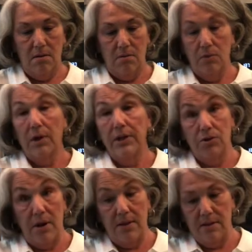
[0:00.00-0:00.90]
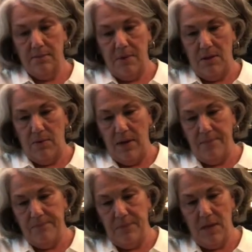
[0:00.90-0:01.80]
we're going to drain this, by the way.
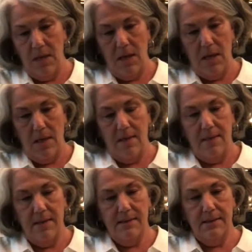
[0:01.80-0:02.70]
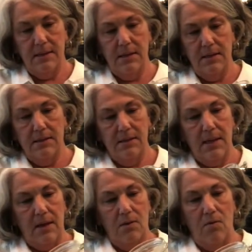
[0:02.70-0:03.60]
This is
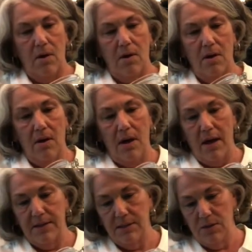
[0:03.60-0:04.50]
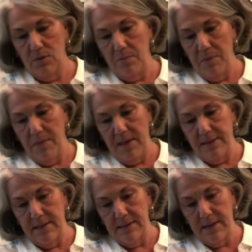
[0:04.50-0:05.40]
a soup that
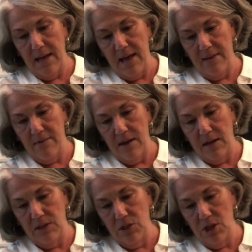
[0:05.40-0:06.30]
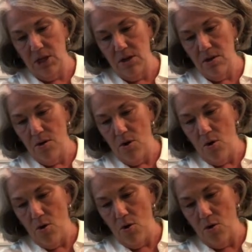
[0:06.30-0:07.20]
doesn't have a chicken
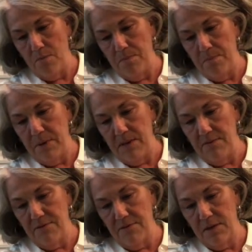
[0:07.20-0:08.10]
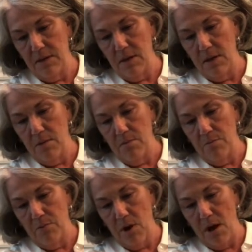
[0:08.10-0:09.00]
or beef
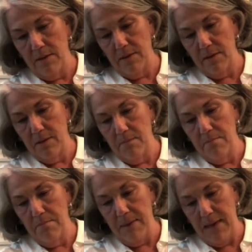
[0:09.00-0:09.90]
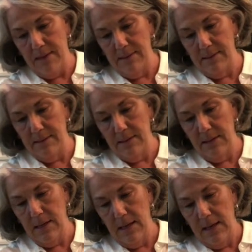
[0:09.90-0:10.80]
broth base.
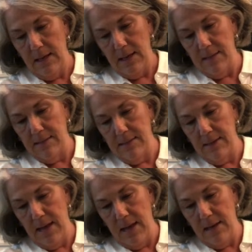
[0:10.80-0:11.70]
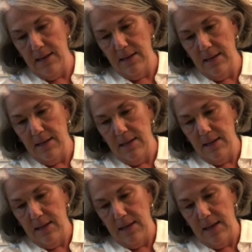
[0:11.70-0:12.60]
Instead,
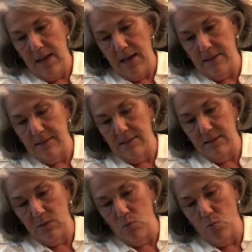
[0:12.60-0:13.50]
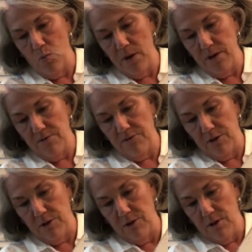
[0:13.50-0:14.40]
it has this
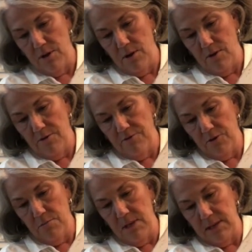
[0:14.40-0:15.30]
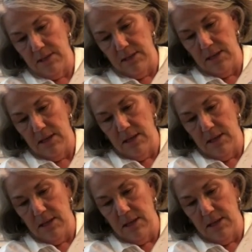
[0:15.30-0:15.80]
wonderful fermented